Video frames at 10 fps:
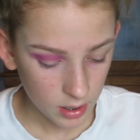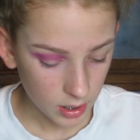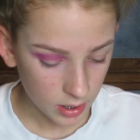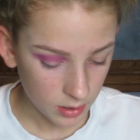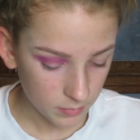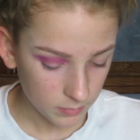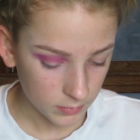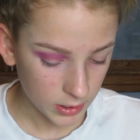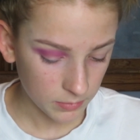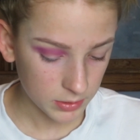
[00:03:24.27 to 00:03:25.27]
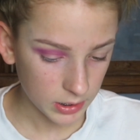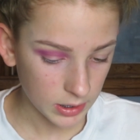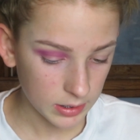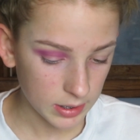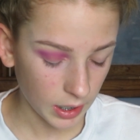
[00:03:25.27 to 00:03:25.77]
And I'm just
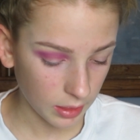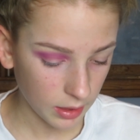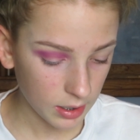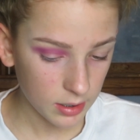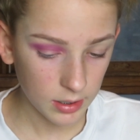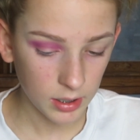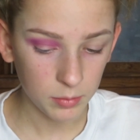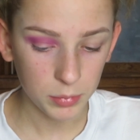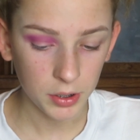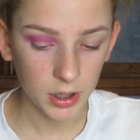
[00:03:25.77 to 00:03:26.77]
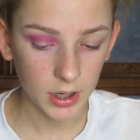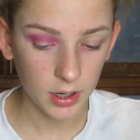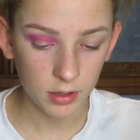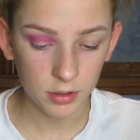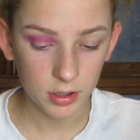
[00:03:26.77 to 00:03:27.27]
going to take that and put it
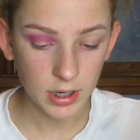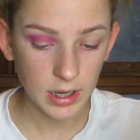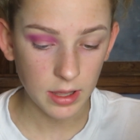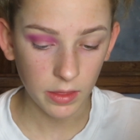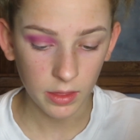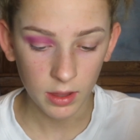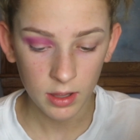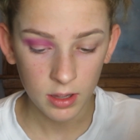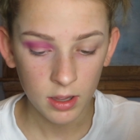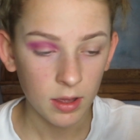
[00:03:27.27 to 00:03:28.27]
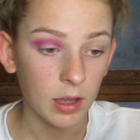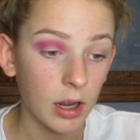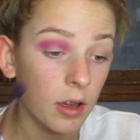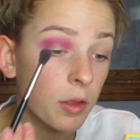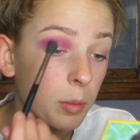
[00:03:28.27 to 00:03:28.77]
underneath
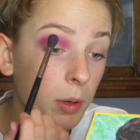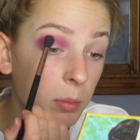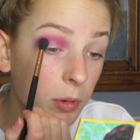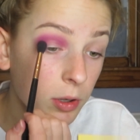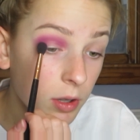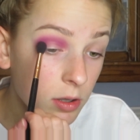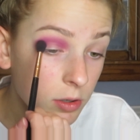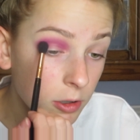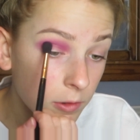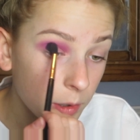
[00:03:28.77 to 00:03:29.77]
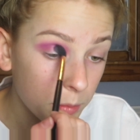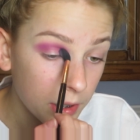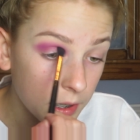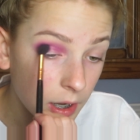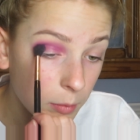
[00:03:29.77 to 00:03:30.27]
that other purple and sort of like
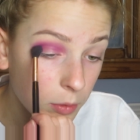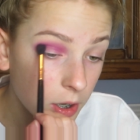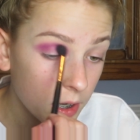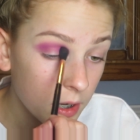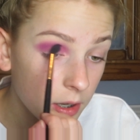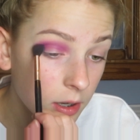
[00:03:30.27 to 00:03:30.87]
blend it upward.